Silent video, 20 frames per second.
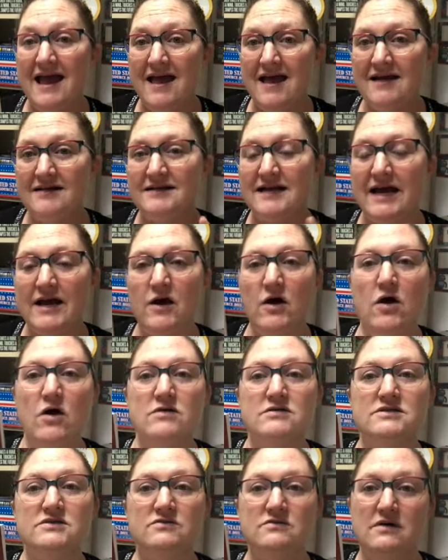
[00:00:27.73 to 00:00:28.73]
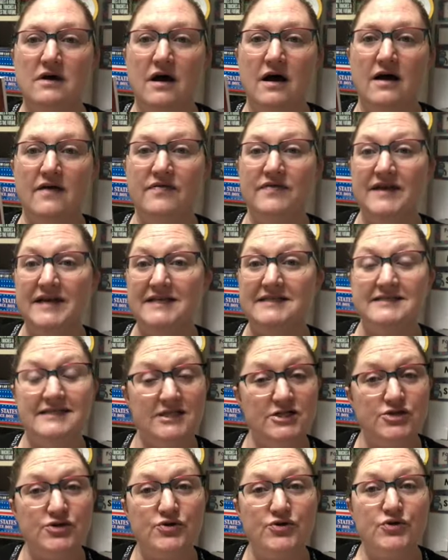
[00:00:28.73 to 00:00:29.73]
and I also got the
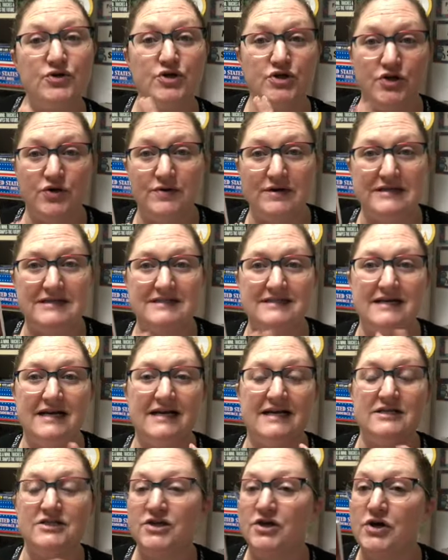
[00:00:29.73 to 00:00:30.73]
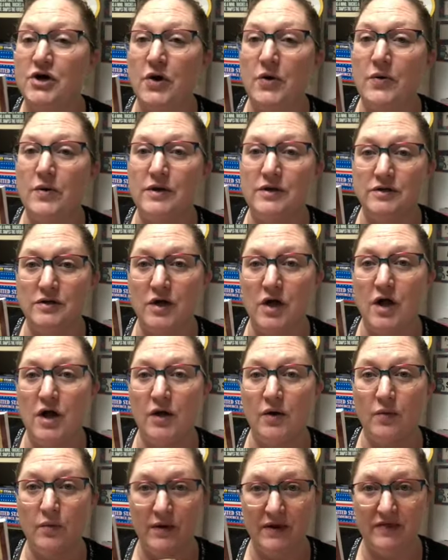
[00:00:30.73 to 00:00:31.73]
digital unit study to go
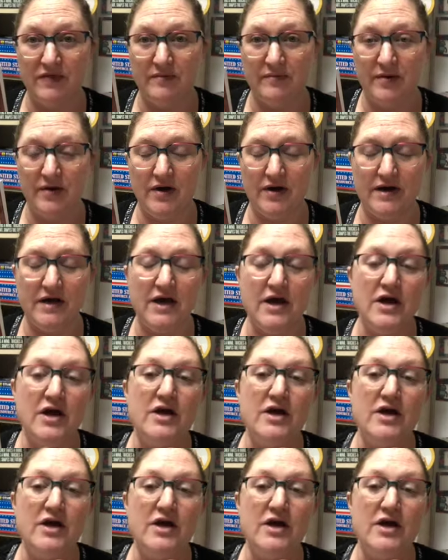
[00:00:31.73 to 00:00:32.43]
along with the book.